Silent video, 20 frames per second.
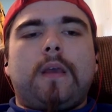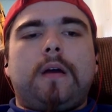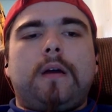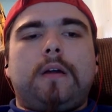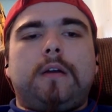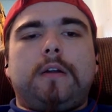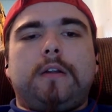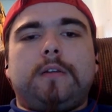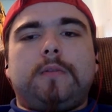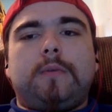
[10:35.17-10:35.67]

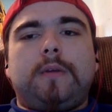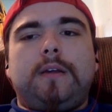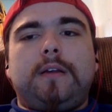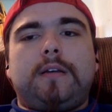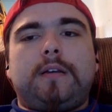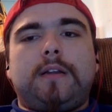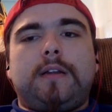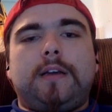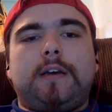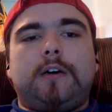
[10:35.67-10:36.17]
Another way you
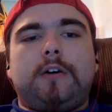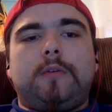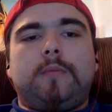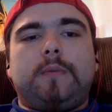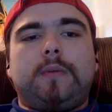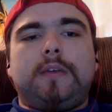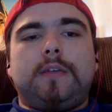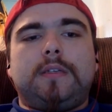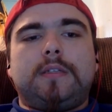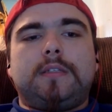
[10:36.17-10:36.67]
can help
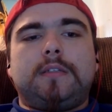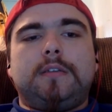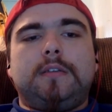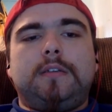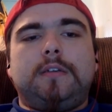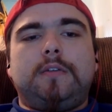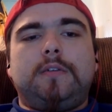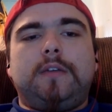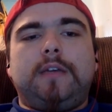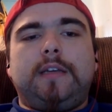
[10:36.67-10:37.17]
is to
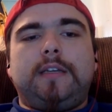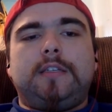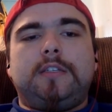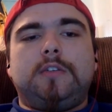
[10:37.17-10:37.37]
donate